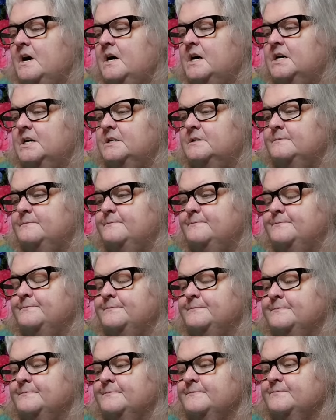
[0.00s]
Um,
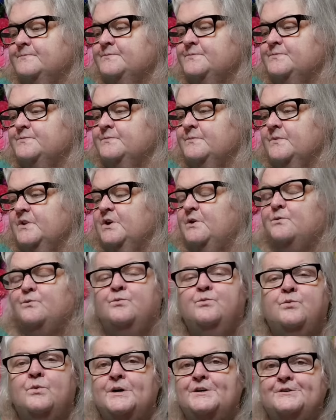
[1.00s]

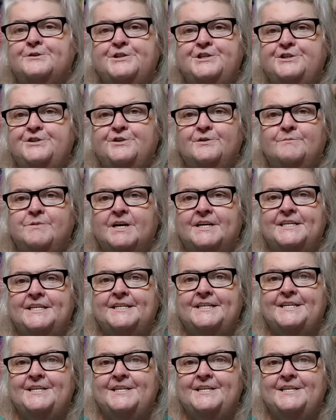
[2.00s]
whether you do a blanket